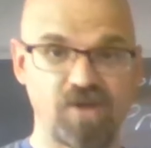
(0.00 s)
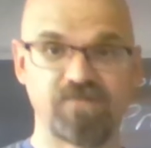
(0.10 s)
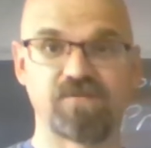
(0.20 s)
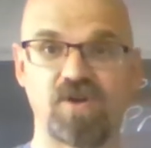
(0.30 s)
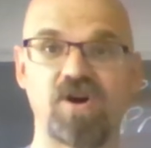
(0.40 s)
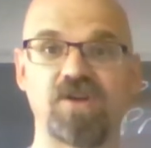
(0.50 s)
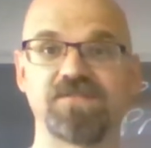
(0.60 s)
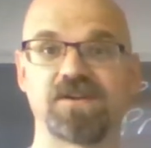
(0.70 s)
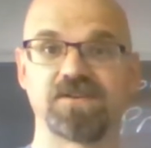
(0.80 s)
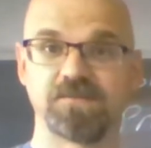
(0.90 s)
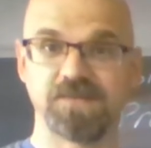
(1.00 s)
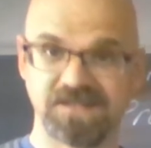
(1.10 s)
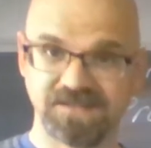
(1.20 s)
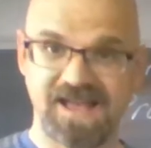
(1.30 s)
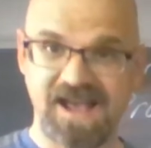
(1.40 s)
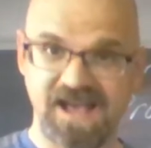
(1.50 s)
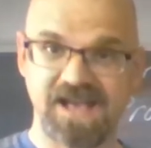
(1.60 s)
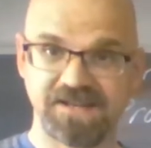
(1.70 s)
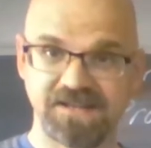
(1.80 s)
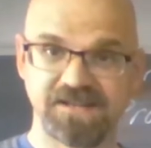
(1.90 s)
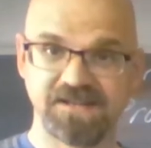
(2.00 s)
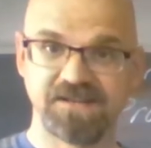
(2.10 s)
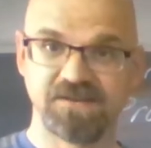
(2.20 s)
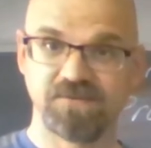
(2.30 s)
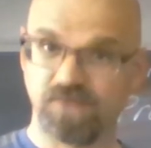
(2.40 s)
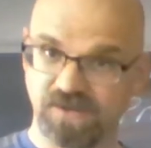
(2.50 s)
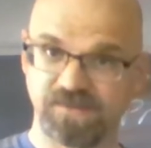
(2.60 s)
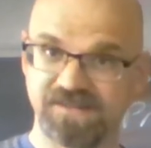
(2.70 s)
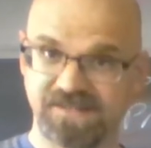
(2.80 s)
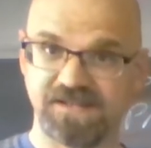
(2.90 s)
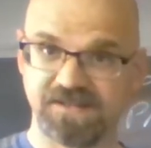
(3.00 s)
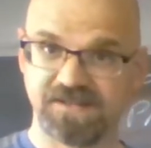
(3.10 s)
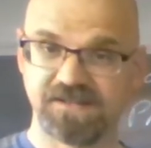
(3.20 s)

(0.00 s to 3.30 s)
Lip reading: overall, they're going to be glad when we lead.